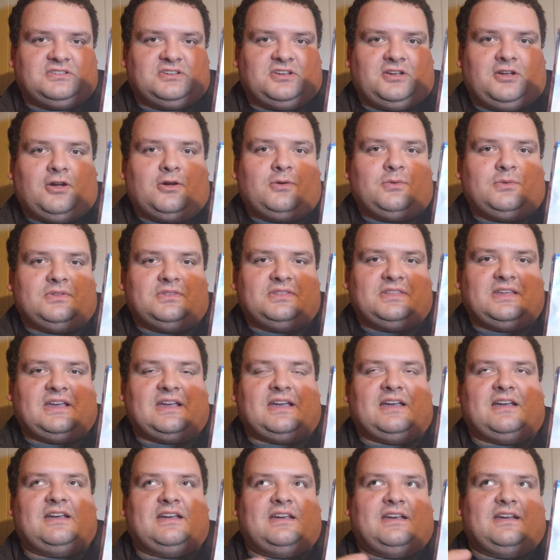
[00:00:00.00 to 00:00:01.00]
to go with
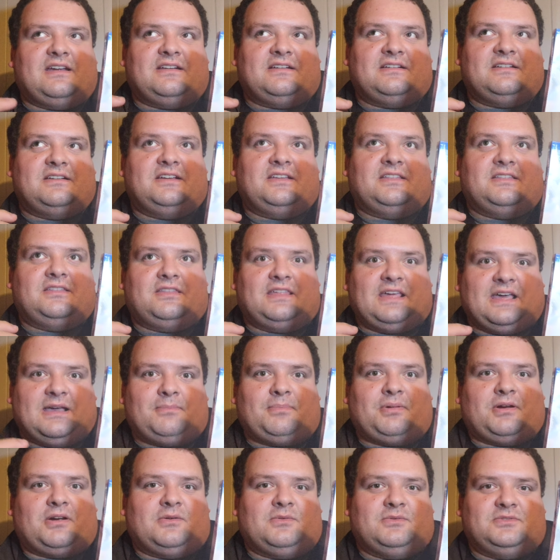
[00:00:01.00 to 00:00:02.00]
that, and that
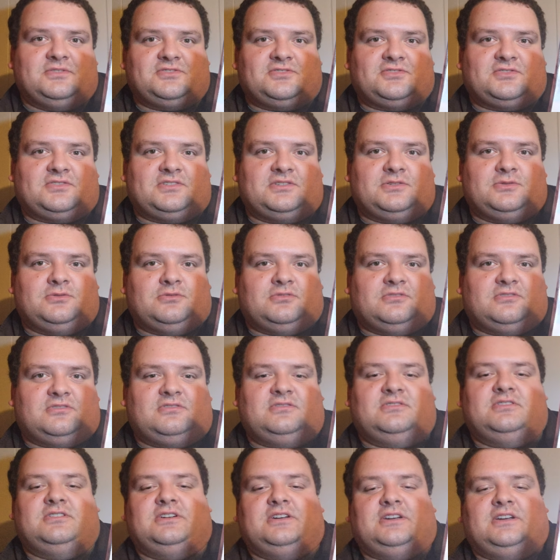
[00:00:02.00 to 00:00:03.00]
part was really
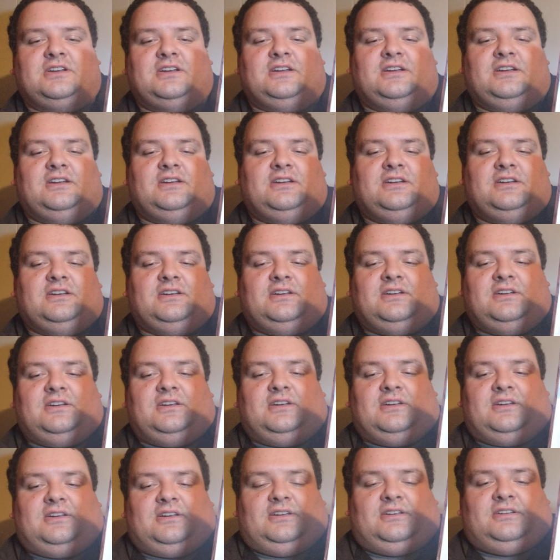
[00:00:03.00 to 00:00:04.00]
cool.
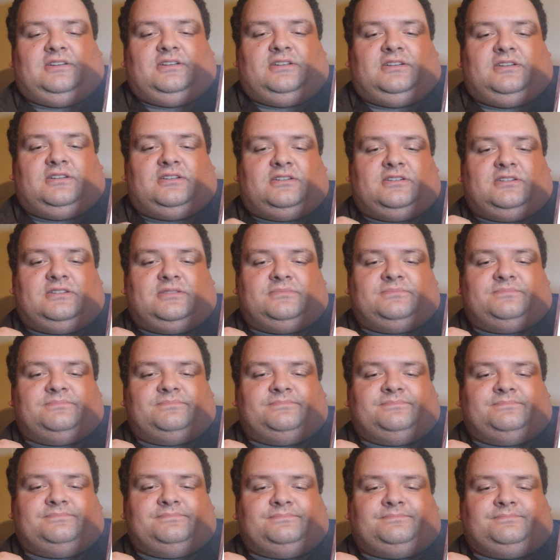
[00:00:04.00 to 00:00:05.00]

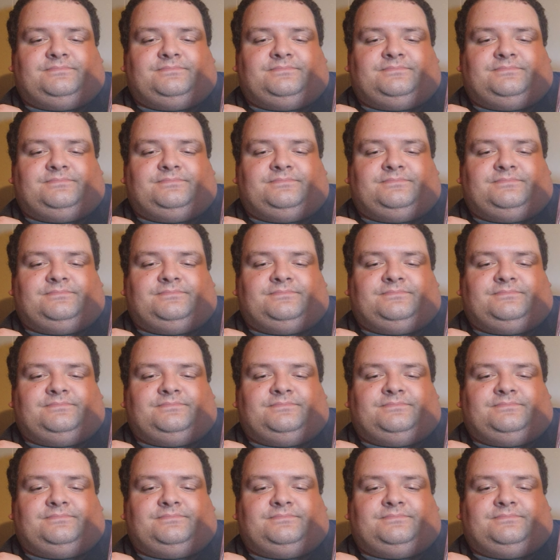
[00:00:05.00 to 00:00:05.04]
And